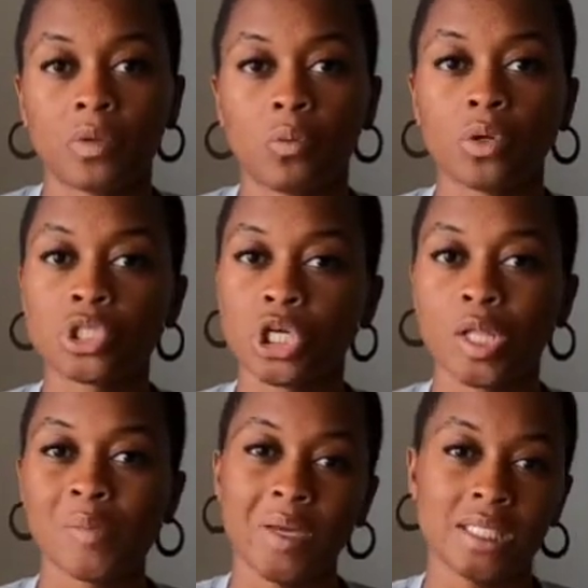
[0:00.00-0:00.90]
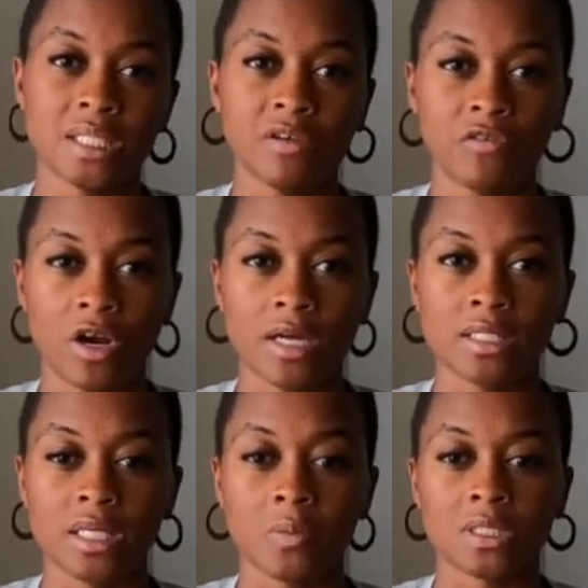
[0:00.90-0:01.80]
with Charlotte Mason, for us,
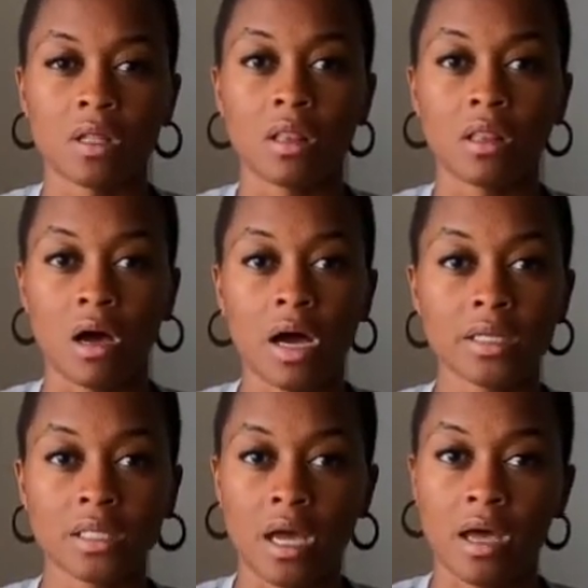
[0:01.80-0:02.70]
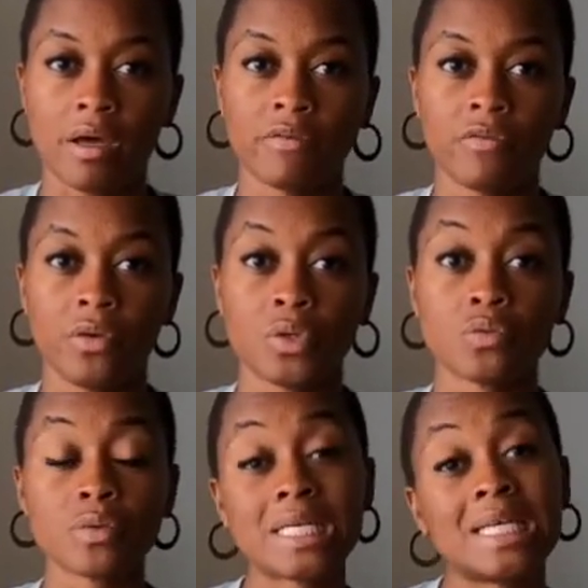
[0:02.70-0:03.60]
there was a lot of
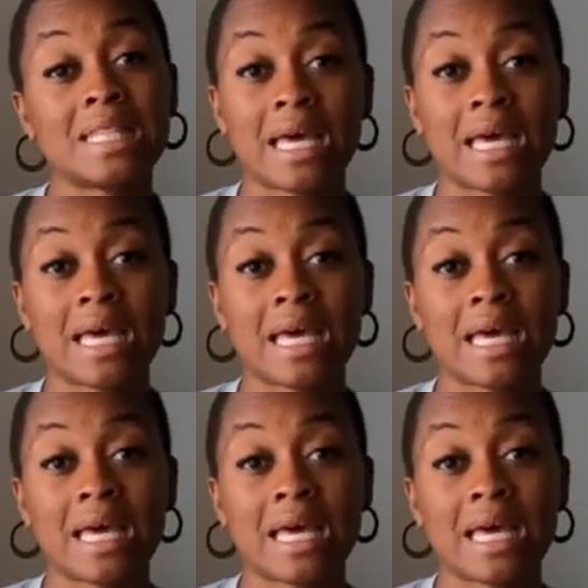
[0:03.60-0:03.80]
reading